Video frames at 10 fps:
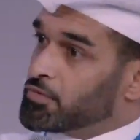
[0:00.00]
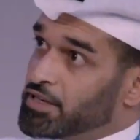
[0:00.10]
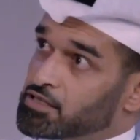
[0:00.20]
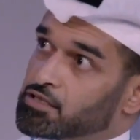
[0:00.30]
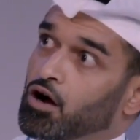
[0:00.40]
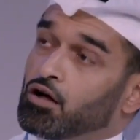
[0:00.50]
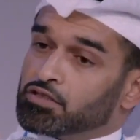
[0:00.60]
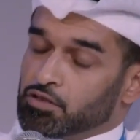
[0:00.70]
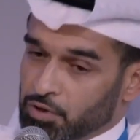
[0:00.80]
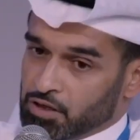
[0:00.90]
leads to
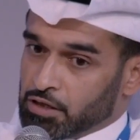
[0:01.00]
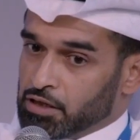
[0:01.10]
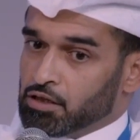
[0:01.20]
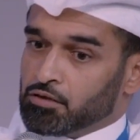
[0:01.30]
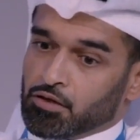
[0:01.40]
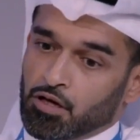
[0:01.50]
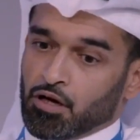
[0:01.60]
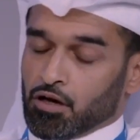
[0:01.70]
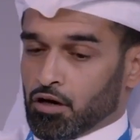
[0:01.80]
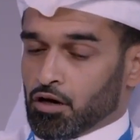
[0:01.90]
ultimately,
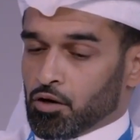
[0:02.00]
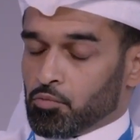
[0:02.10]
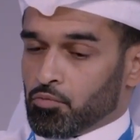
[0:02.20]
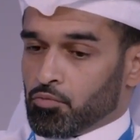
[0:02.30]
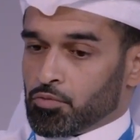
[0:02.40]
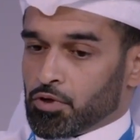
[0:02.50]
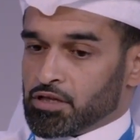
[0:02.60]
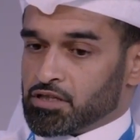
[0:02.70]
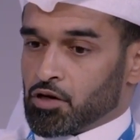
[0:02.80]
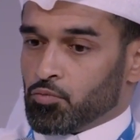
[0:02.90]

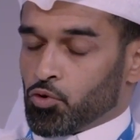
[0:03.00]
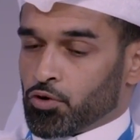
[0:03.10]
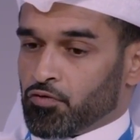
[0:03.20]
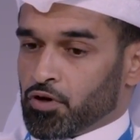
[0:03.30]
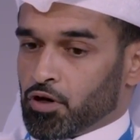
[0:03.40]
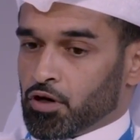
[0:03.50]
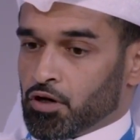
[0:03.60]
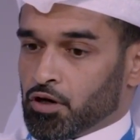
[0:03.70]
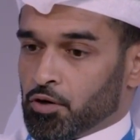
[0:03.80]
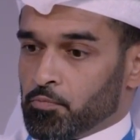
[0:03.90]
let's say, more of
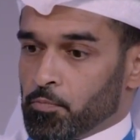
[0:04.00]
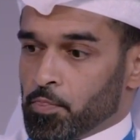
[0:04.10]
a